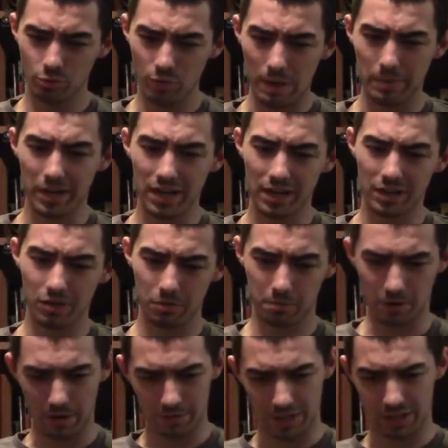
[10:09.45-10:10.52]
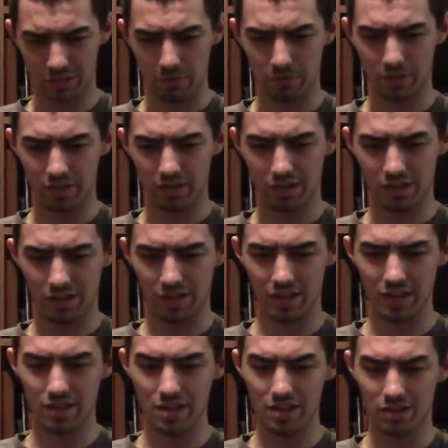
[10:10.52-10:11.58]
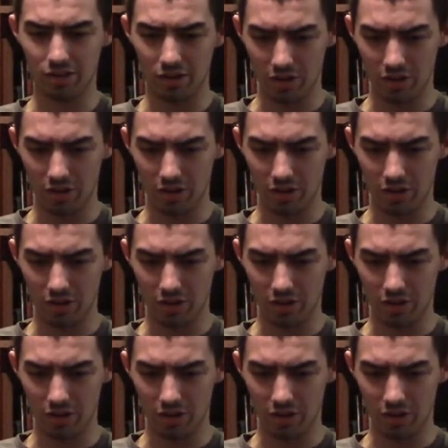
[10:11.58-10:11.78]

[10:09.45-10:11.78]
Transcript: weapon I could probably actually put in this is